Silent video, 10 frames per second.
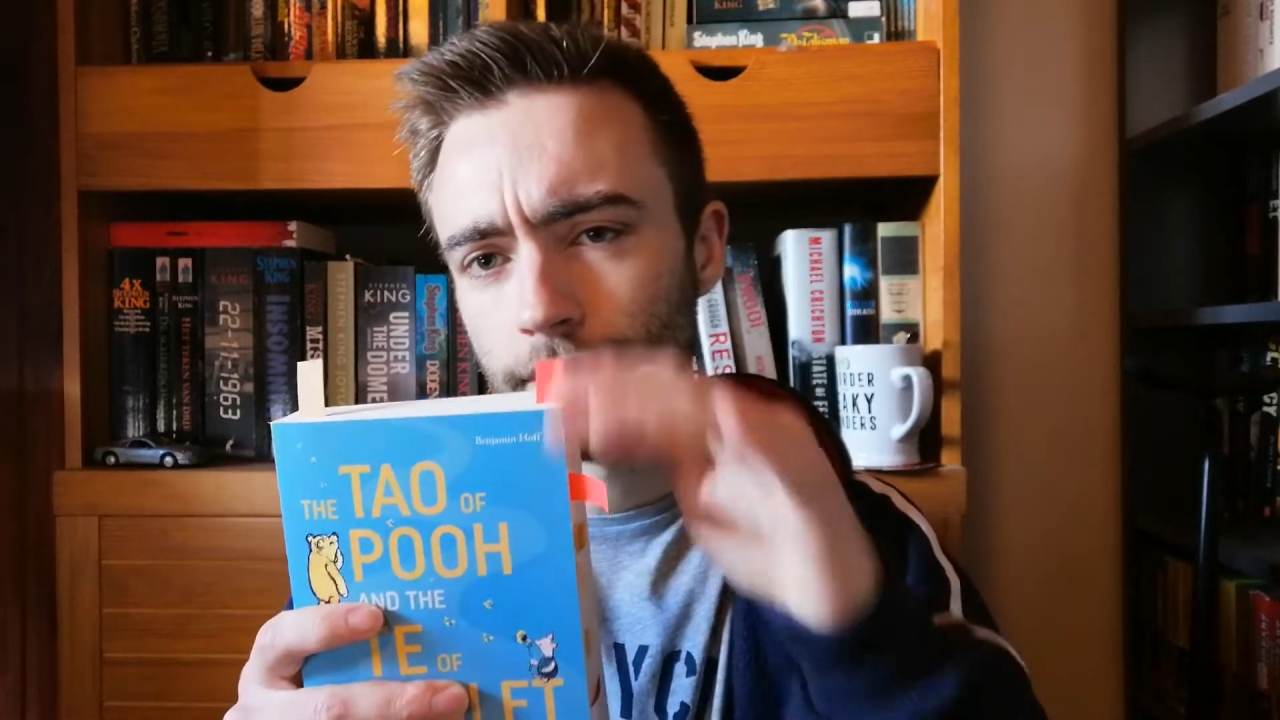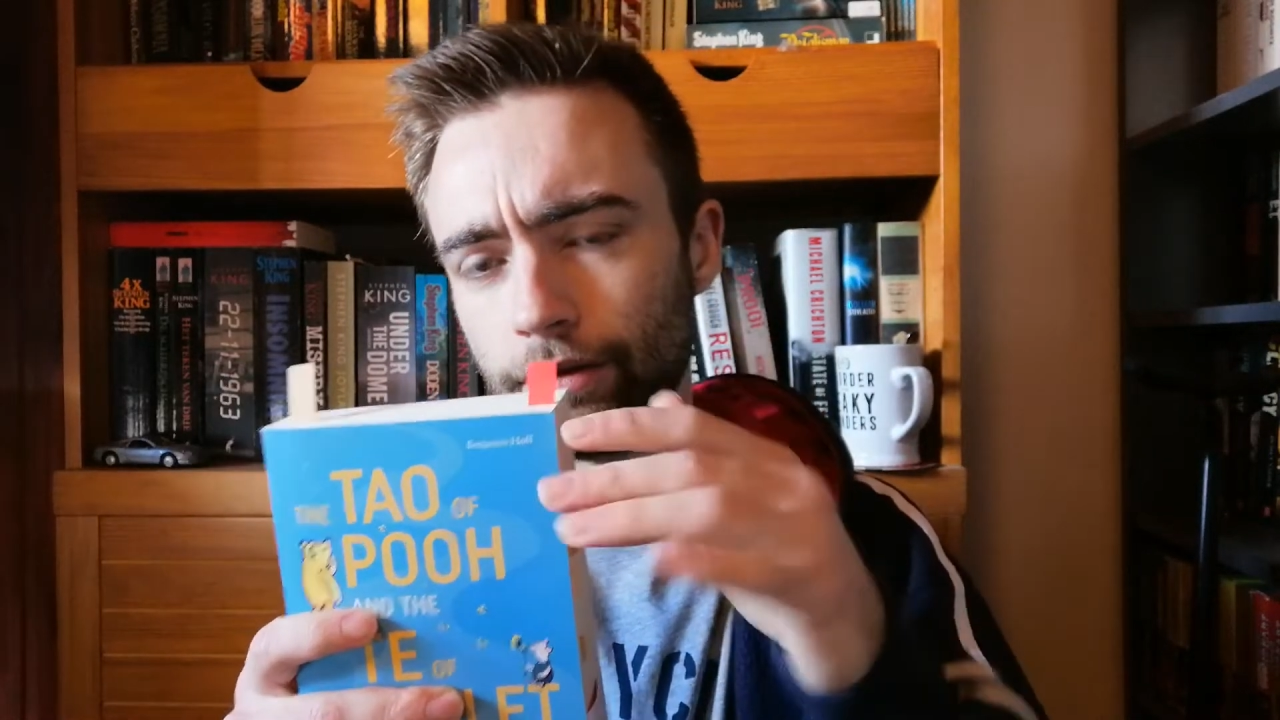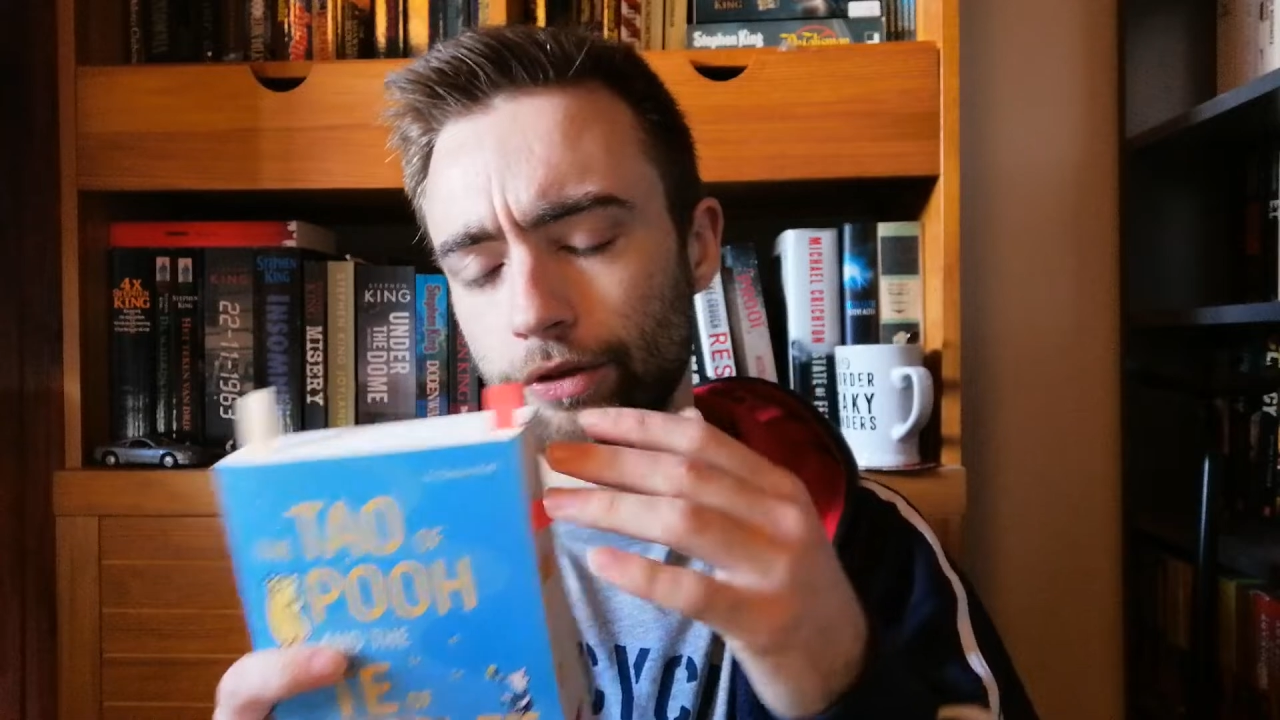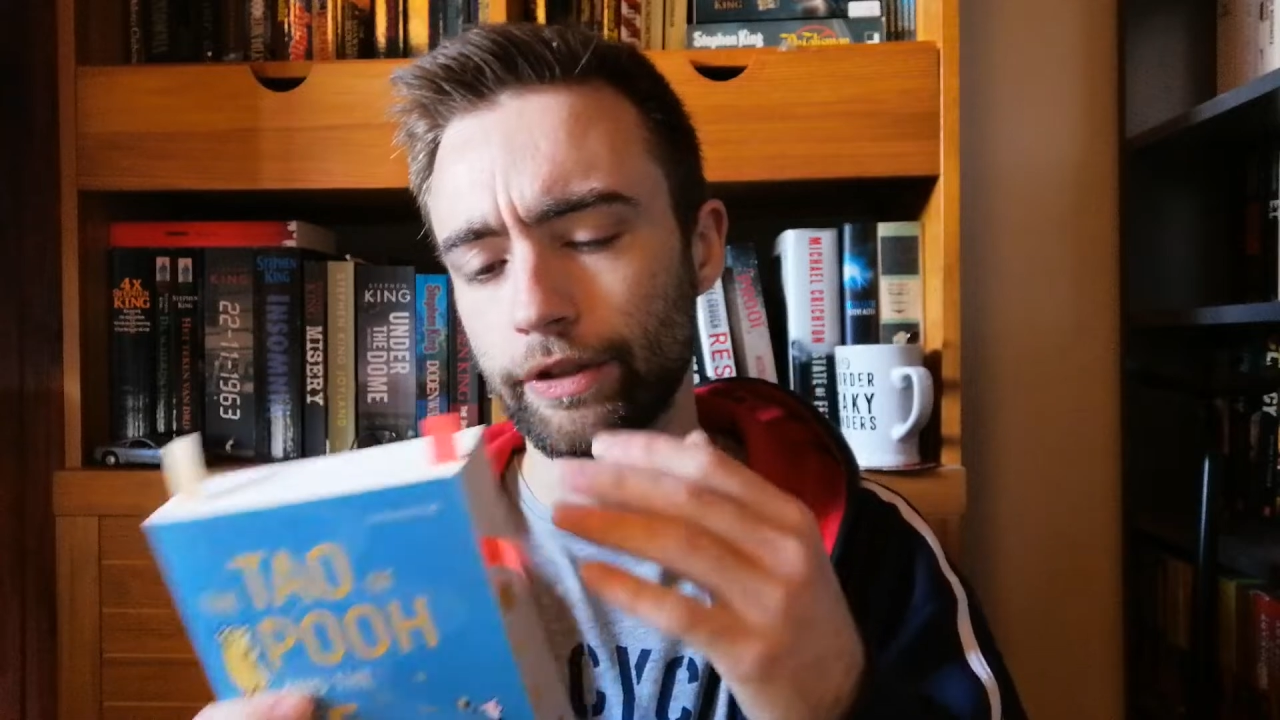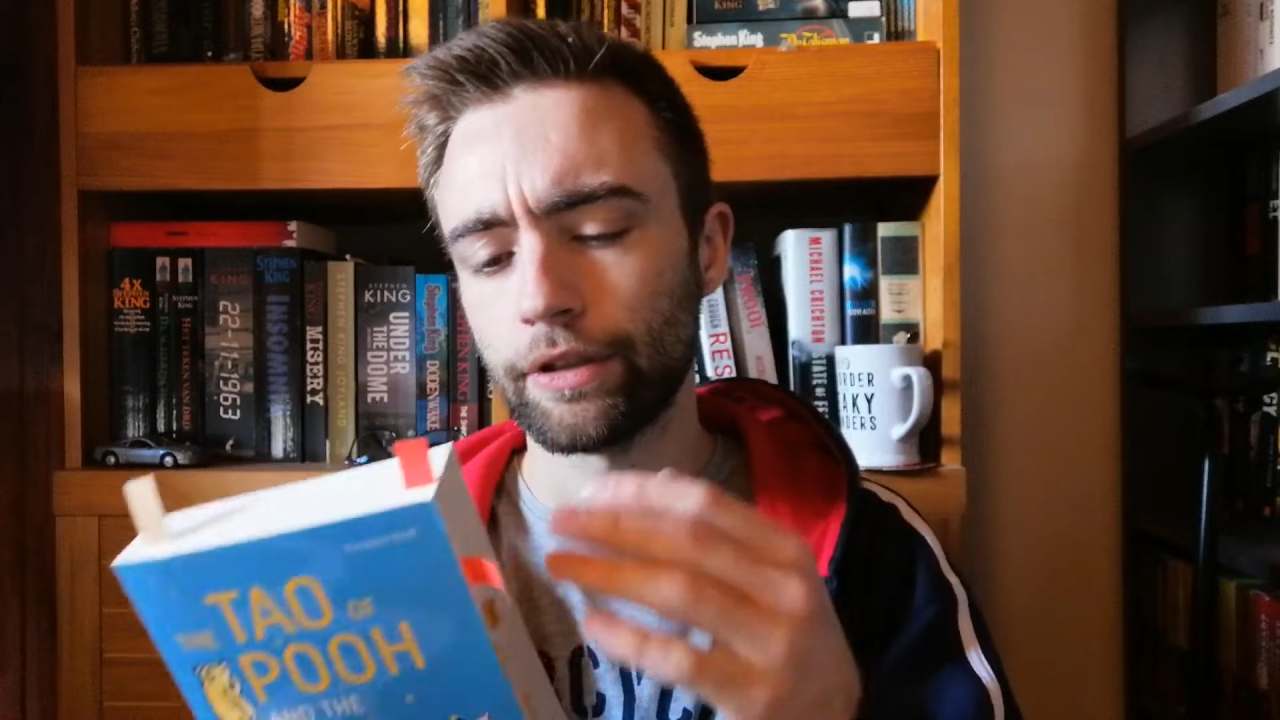
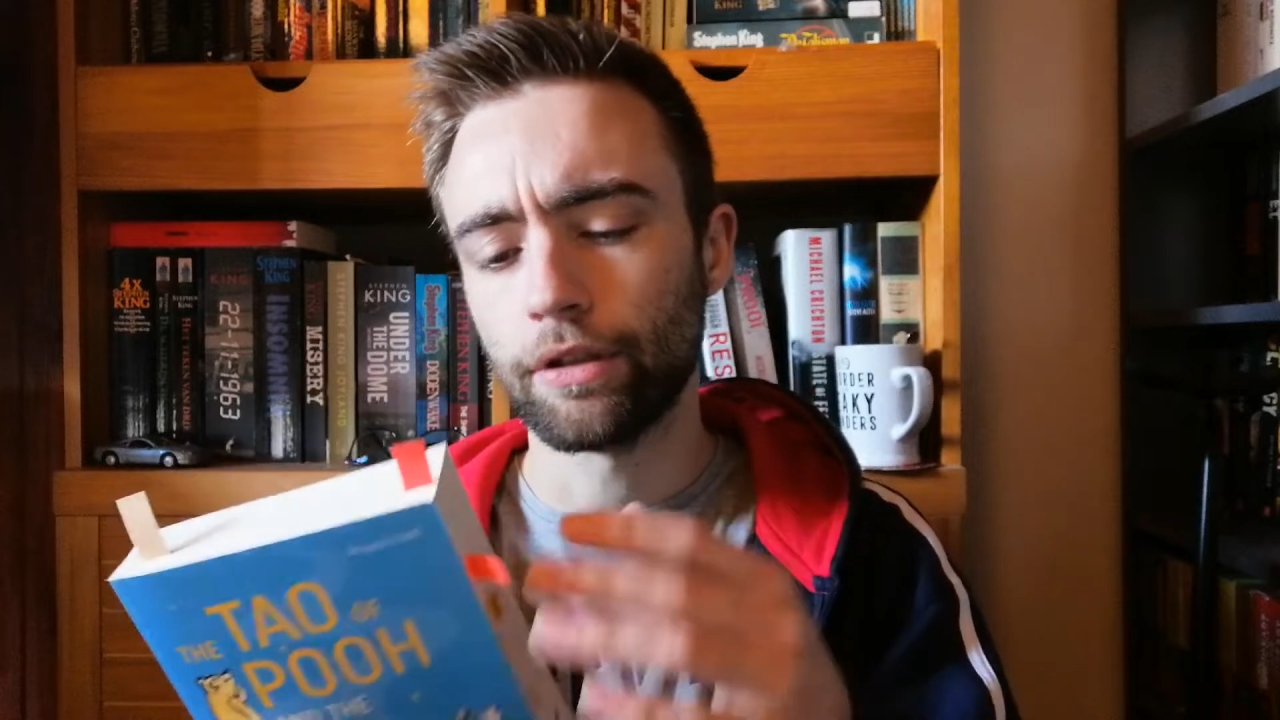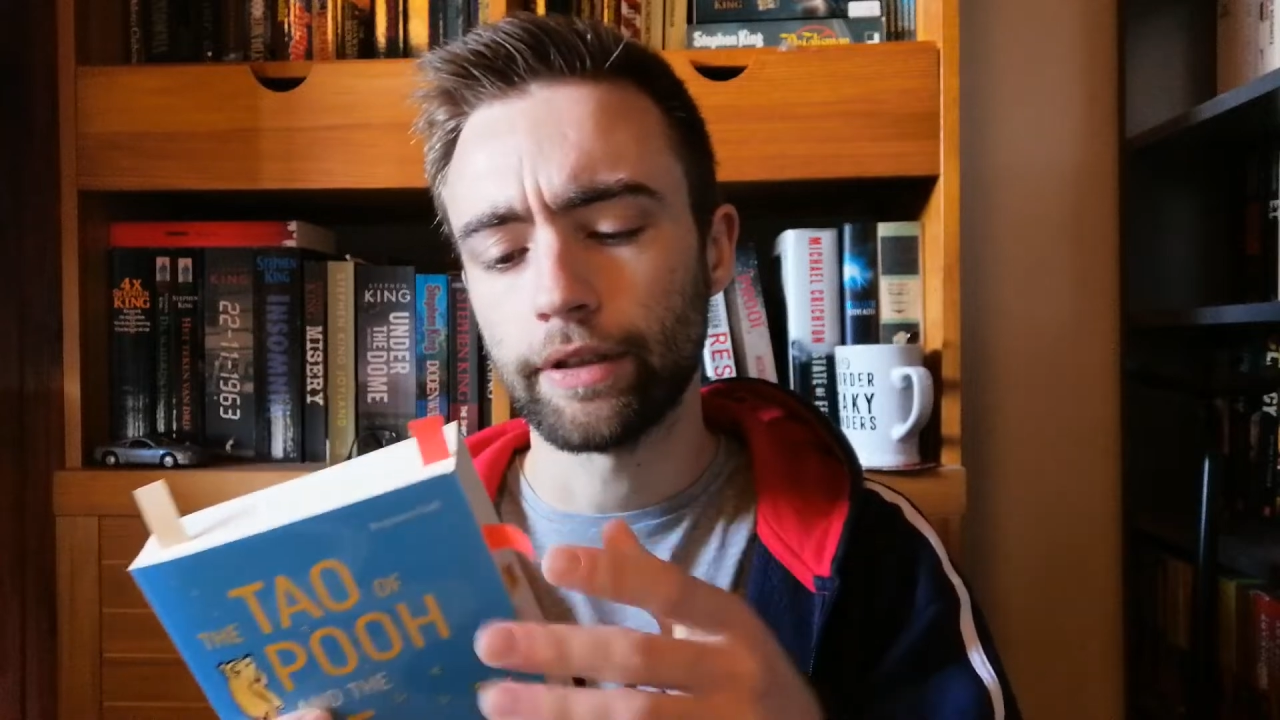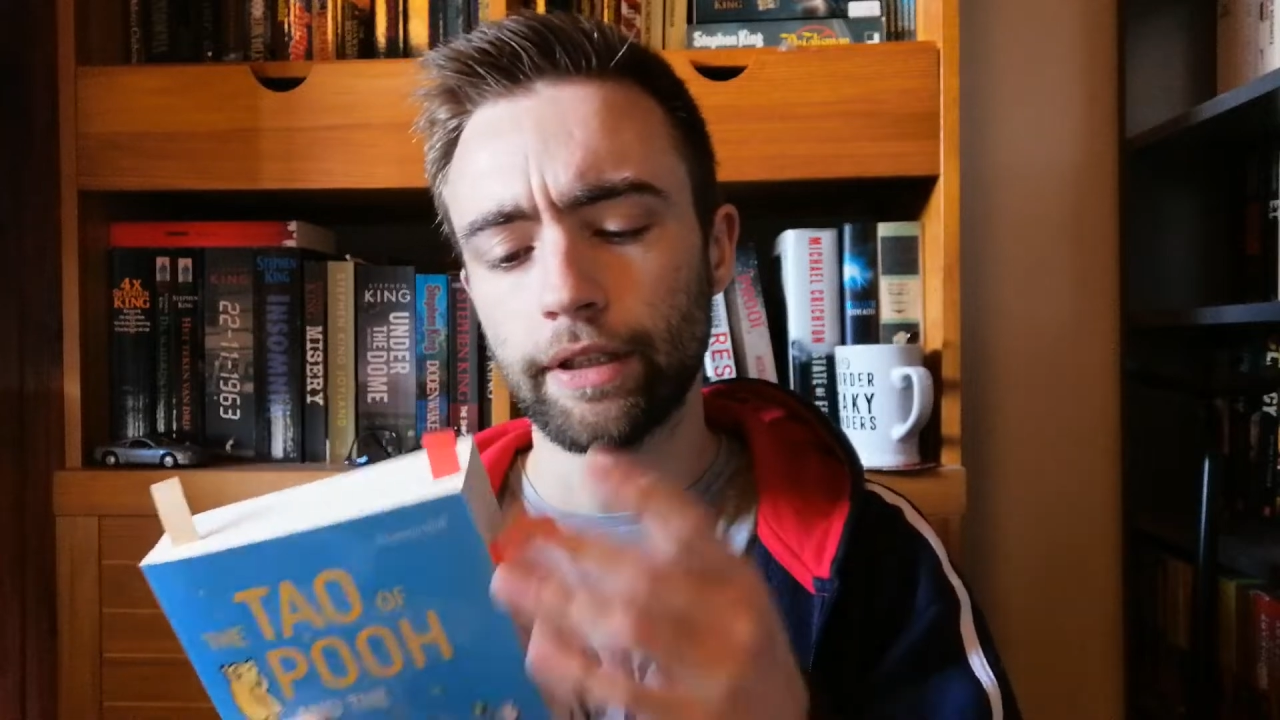what's it called,